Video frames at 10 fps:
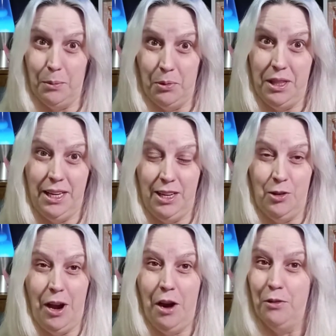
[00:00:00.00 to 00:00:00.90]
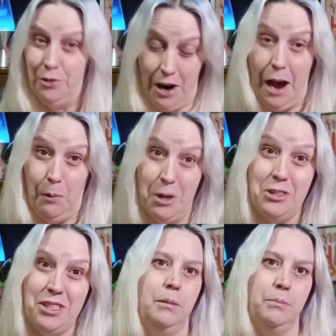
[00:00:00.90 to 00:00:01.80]
up with it in your hair for
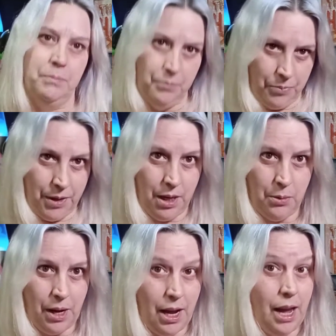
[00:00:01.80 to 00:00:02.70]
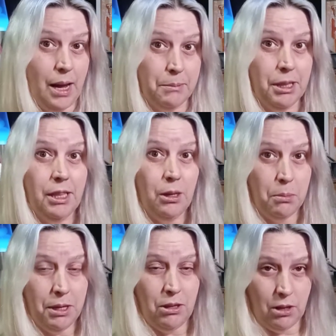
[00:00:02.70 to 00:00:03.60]
hours. Anyway, I am a little
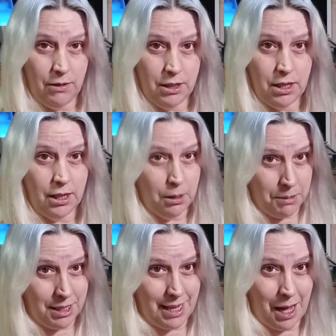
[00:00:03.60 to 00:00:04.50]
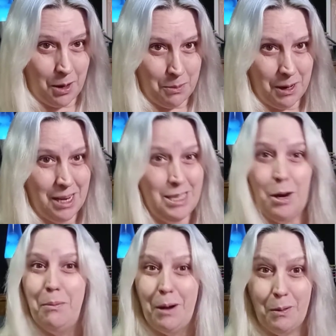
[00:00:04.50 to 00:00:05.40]
bit nervous, a little bit scatterbrained.
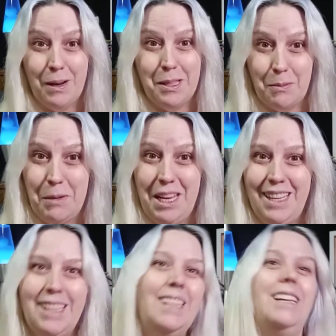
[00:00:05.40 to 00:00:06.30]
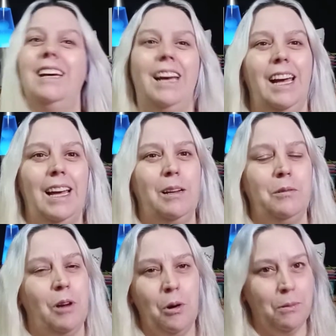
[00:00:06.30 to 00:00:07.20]
Y'all bear with me,
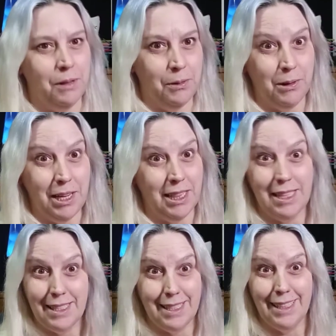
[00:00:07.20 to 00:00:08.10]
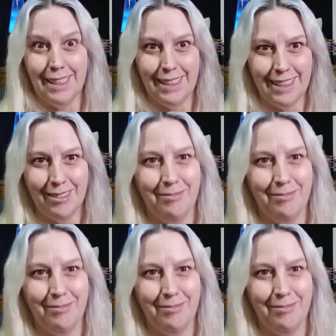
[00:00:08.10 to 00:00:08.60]
and hopefully we'll get this done.